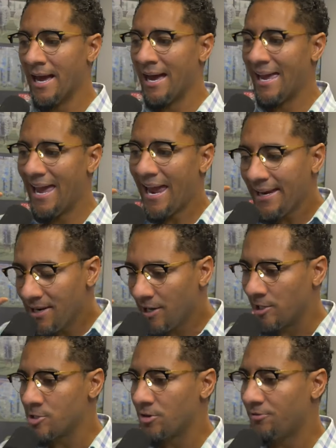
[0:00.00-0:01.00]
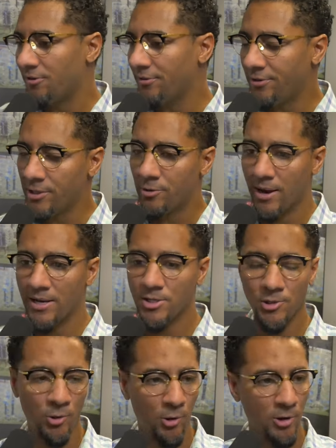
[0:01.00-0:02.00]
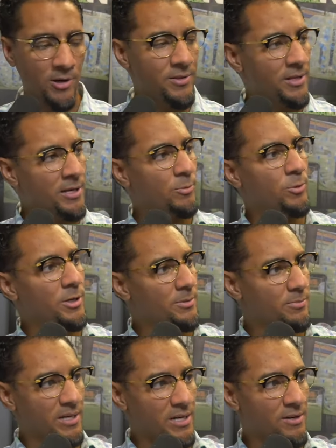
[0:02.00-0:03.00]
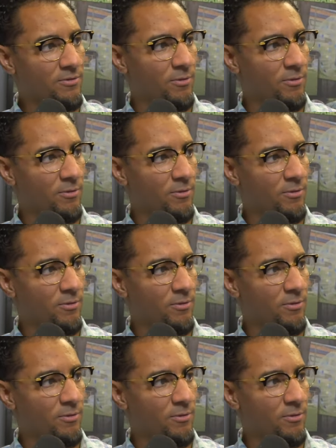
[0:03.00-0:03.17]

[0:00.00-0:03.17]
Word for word: an 850 credit score than it would be